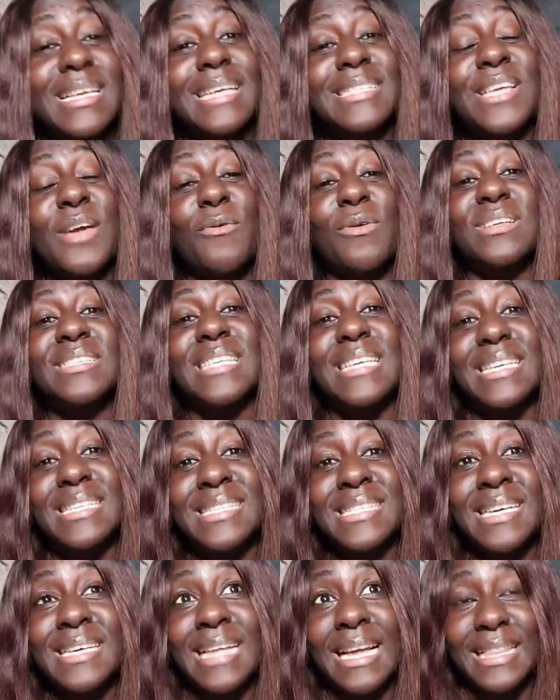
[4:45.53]
Saskay was
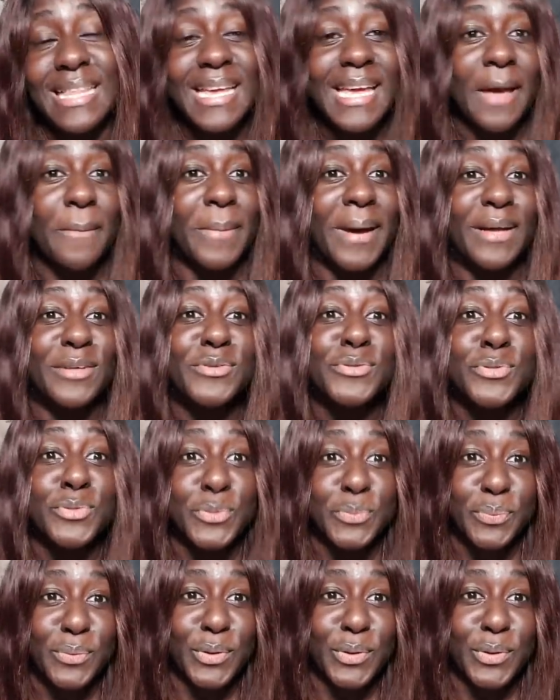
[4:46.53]
eating, I think, a ban soup